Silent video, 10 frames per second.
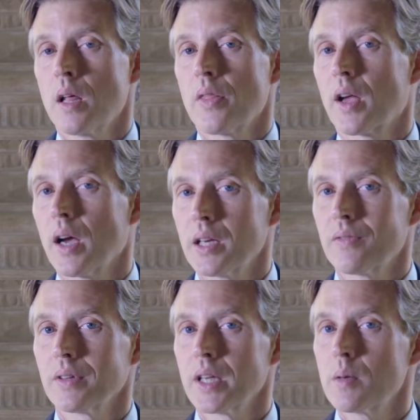the kind
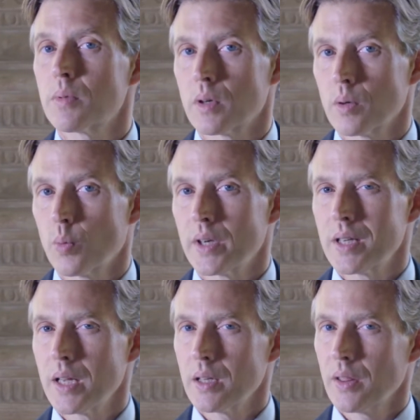of labor we
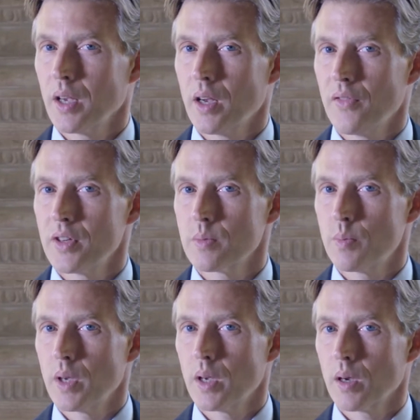tend to think of as
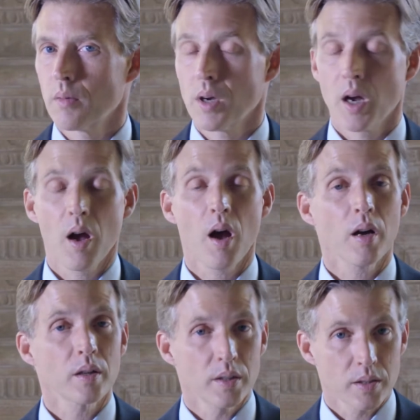being
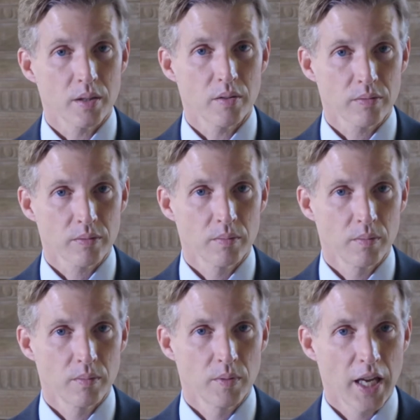cognitive
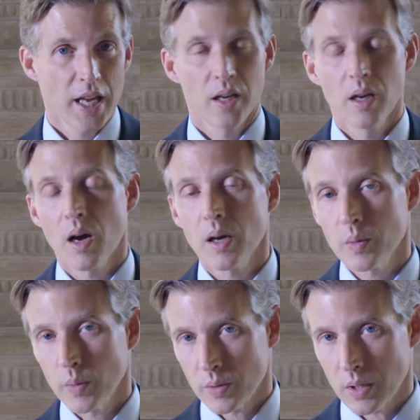and
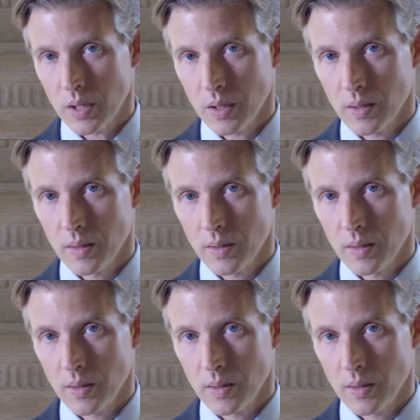non-routine.